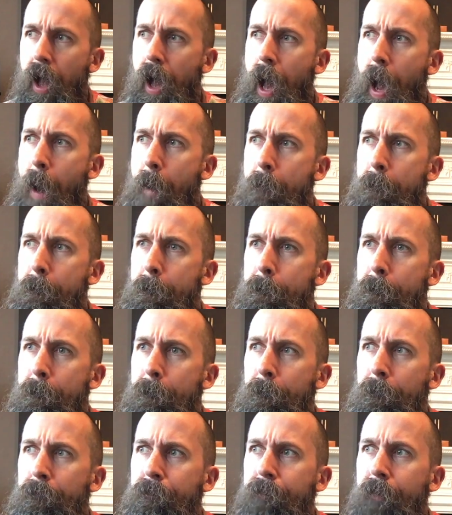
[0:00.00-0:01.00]

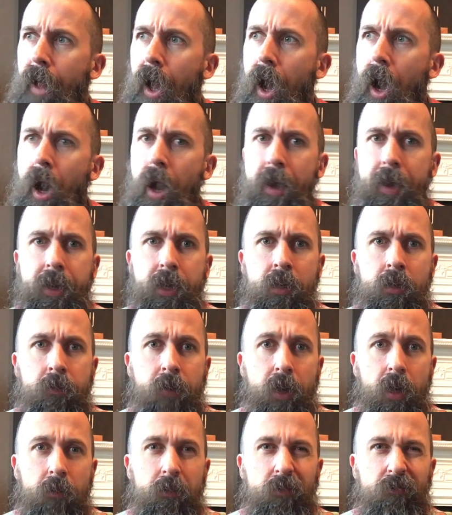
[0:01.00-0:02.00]
I
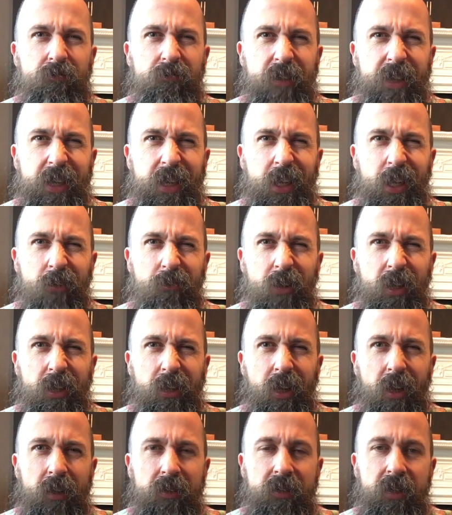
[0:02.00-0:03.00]
developed a really, really
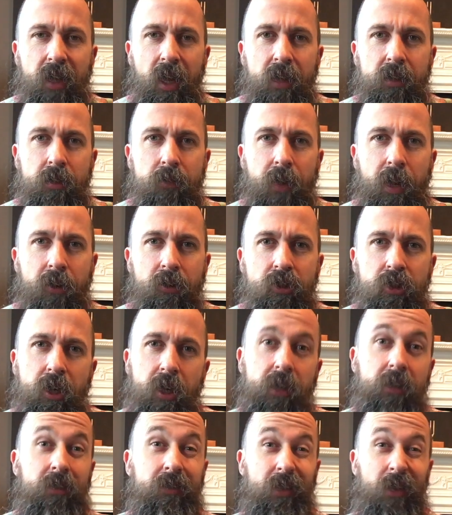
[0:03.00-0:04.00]
nasty case of
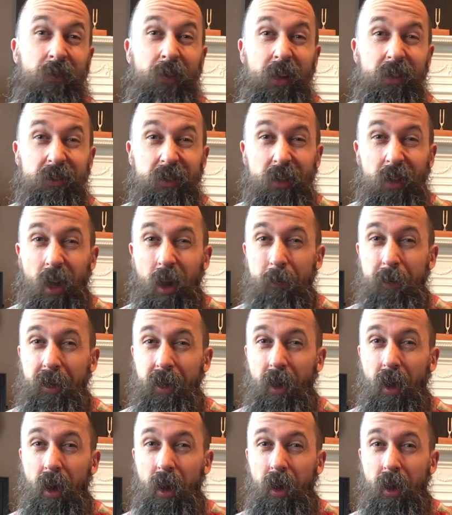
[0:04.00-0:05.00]
laryngitis. I felt it coming